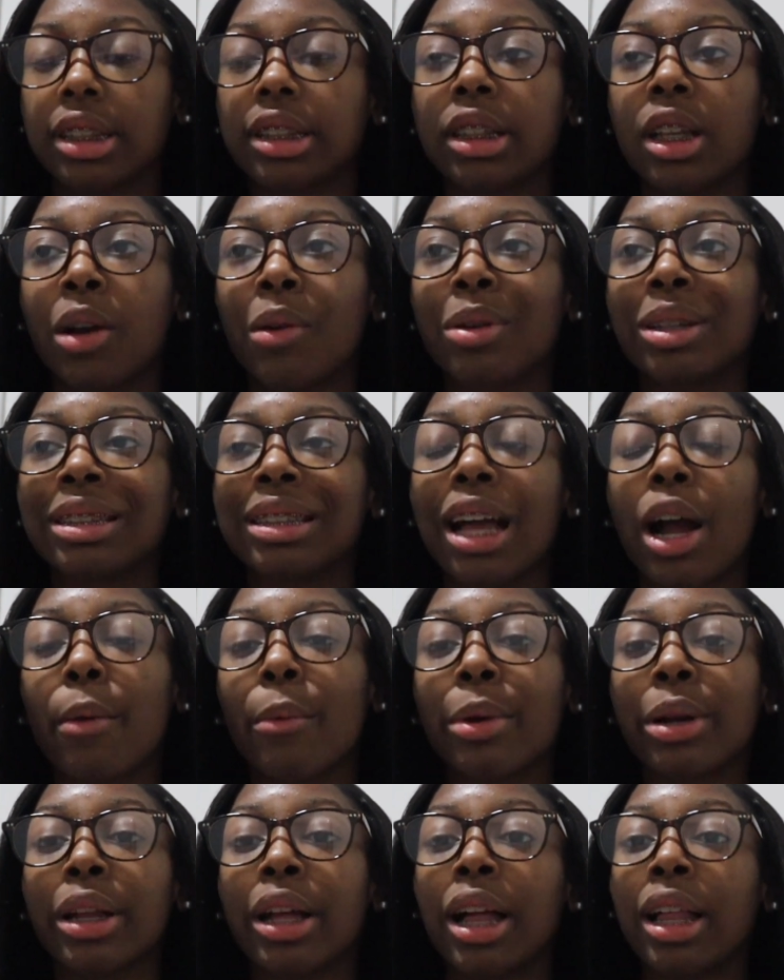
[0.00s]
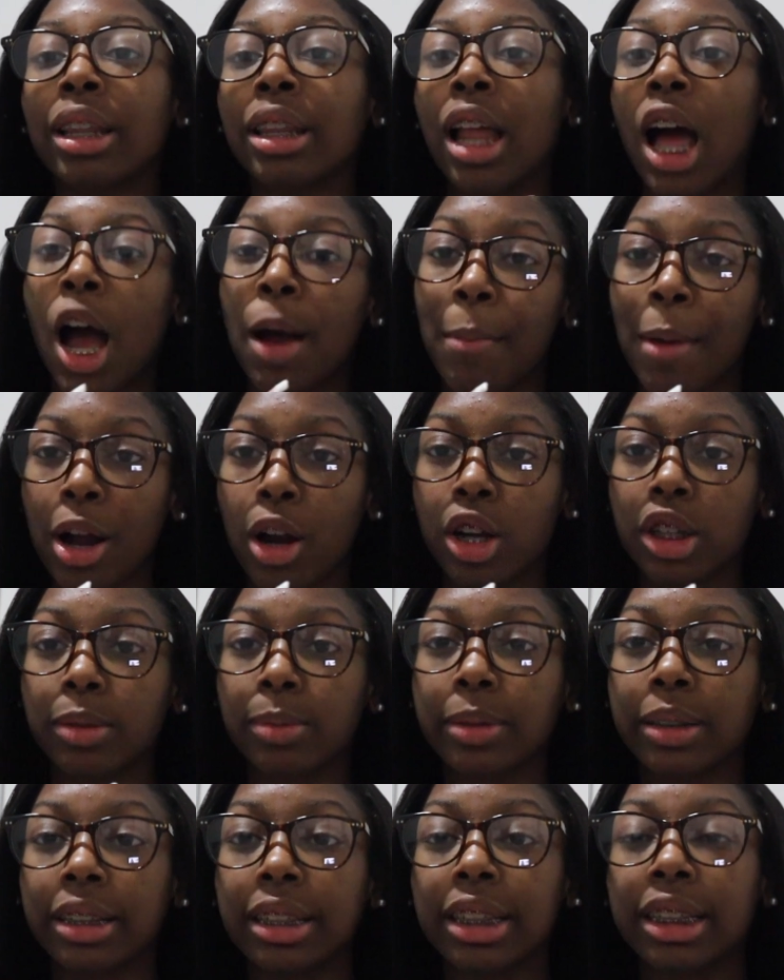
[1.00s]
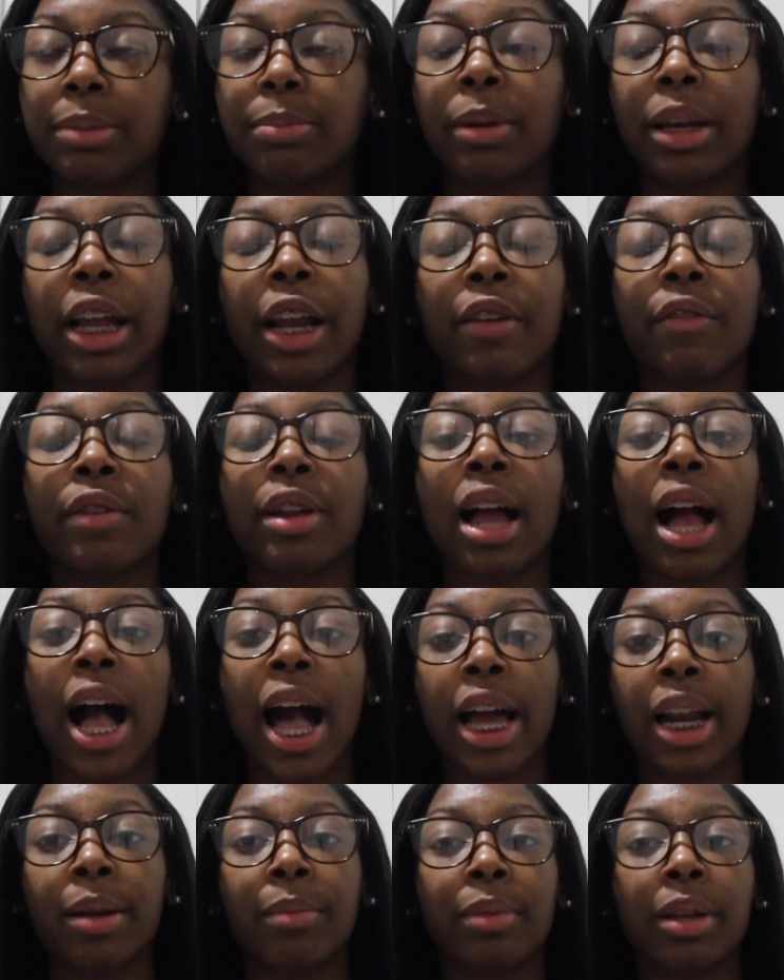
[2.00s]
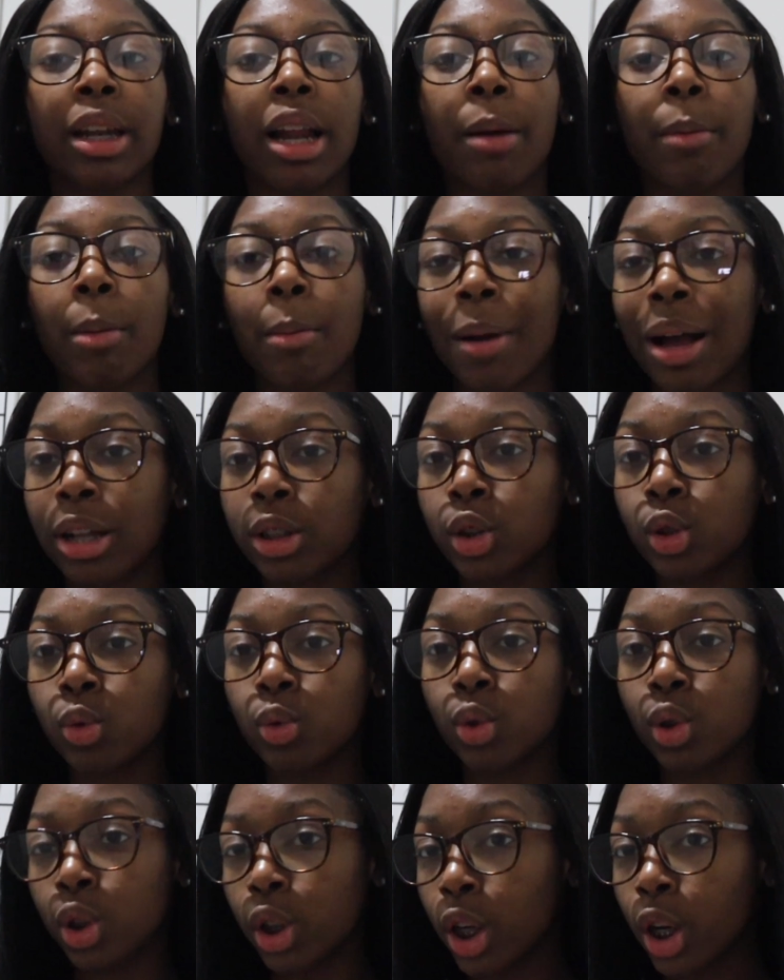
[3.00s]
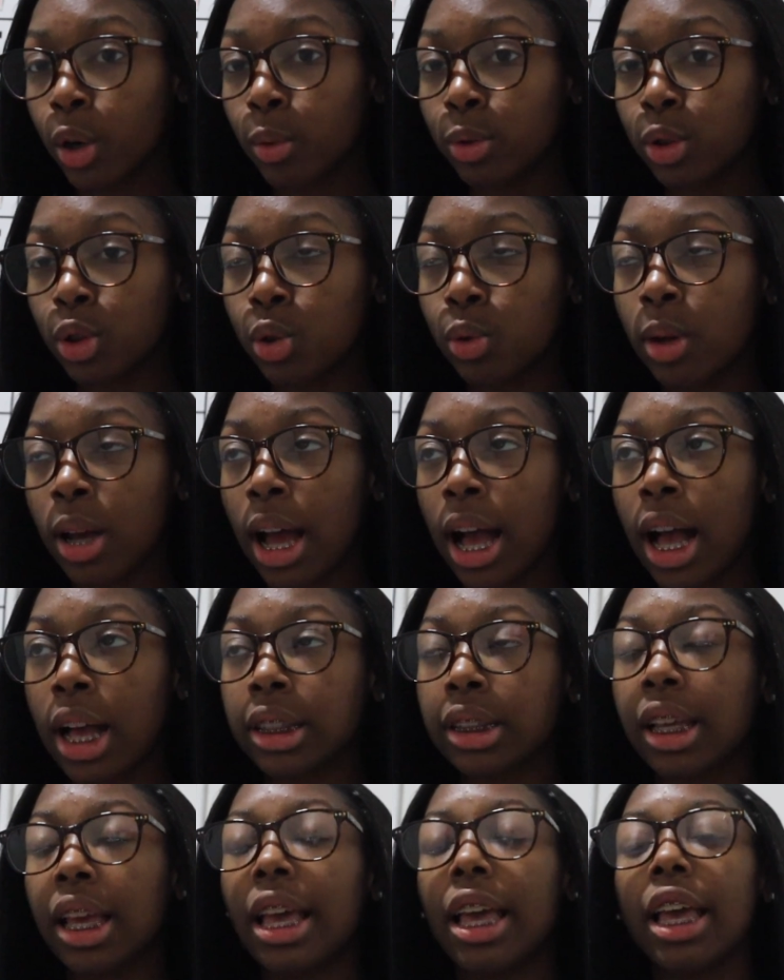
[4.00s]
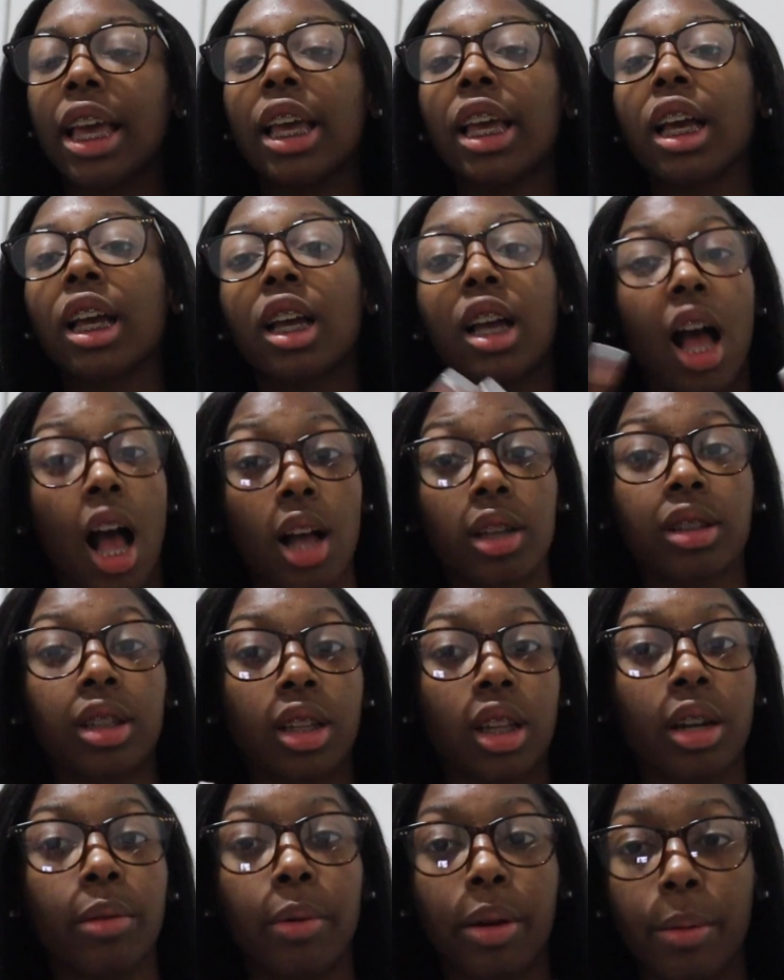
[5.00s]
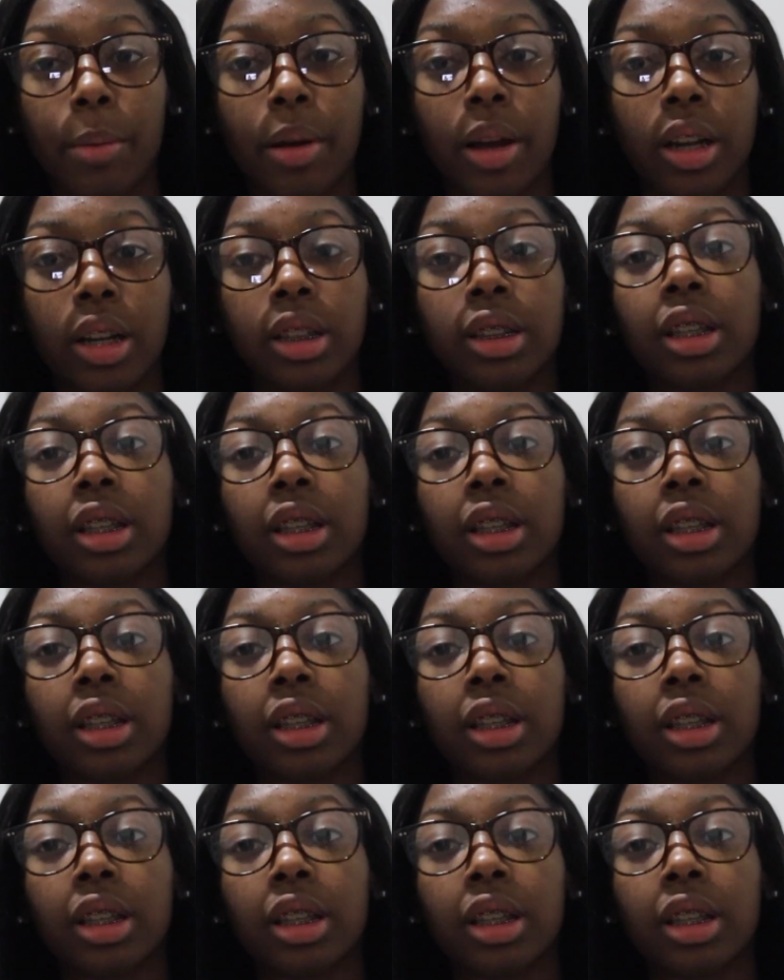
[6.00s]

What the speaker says: So it's not really a lot on my Christmas list, but every item that I'm about to share with you guys costs a little bit of money.